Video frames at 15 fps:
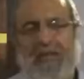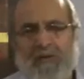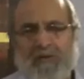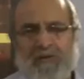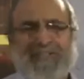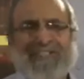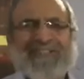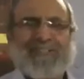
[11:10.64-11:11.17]
the
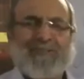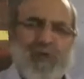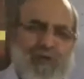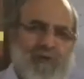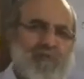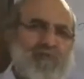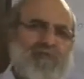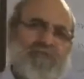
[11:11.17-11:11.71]
noun is
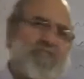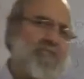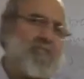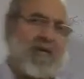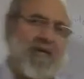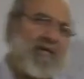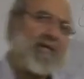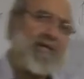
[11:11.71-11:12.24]
not
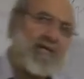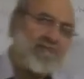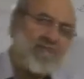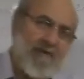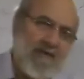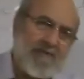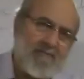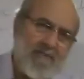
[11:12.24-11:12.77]
preceded by an
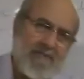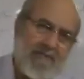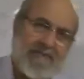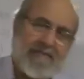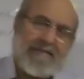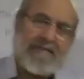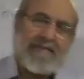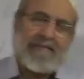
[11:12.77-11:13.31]
alif lam,
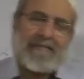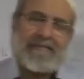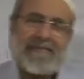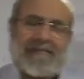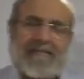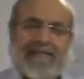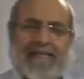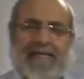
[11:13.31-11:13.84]

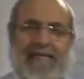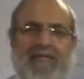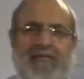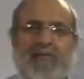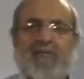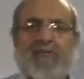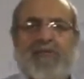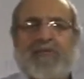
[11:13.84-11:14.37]
it
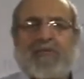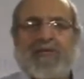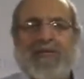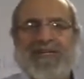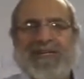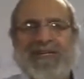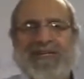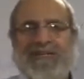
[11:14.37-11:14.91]
has only
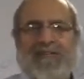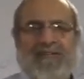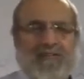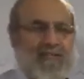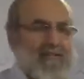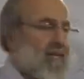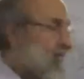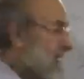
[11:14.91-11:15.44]
one
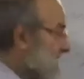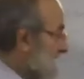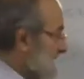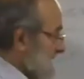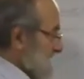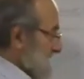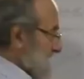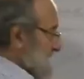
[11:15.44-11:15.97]
harakat, like
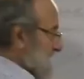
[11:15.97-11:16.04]
it